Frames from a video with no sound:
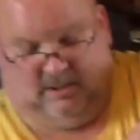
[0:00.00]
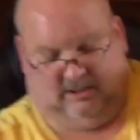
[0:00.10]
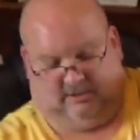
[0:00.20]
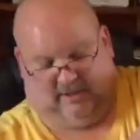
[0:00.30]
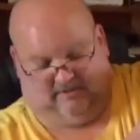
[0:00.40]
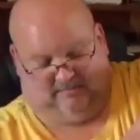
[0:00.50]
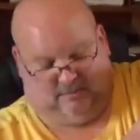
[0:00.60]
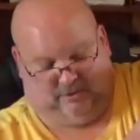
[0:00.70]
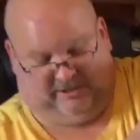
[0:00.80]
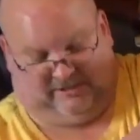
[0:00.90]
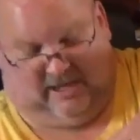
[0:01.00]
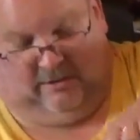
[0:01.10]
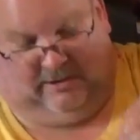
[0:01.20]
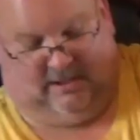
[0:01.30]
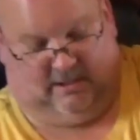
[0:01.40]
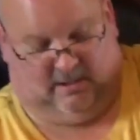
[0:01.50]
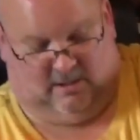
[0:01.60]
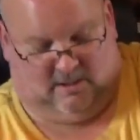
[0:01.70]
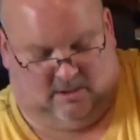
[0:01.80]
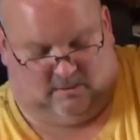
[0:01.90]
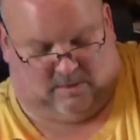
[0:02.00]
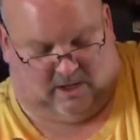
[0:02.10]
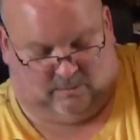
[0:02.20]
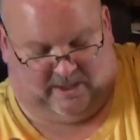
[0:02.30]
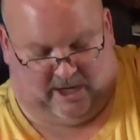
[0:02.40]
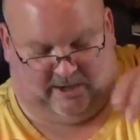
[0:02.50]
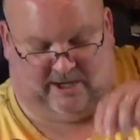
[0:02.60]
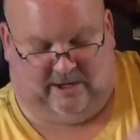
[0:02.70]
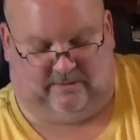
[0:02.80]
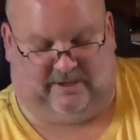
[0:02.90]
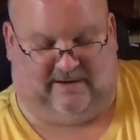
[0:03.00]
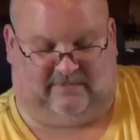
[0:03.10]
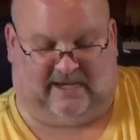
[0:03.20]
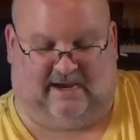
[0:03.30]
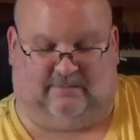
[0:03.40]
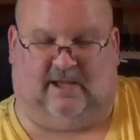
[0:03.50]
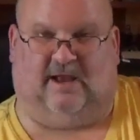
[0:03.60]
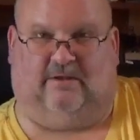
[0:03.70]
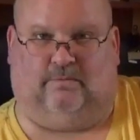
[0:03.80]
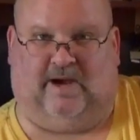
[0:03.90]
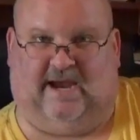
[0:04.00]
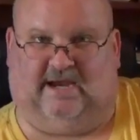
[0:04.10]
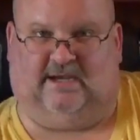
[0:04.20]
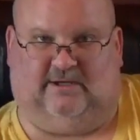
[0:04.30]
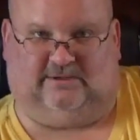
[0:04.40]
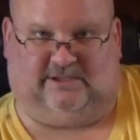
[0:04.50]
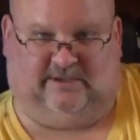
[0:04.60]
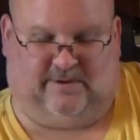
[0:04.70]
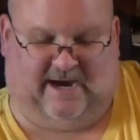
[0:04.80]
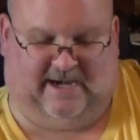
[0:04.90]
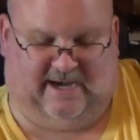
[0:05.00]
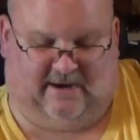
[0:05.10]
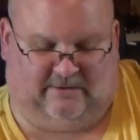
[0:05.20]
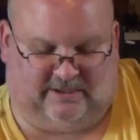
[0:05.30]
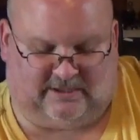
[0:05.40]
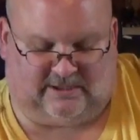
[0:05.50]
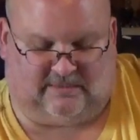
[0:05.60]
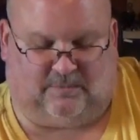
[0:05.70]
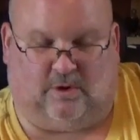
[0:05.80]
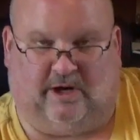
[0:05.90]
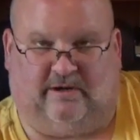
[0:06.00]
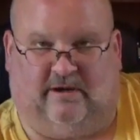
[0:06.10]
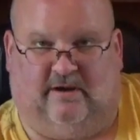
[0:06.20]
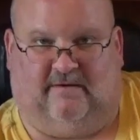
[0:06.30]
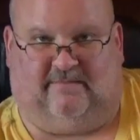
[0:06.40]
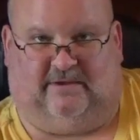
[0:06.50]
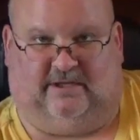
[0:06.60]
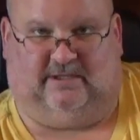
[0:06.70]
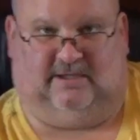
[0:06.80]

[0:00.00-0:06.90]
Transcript: So I will pull this out. While we are here and we have the cable out of the way, you'll see right here, this is the port for the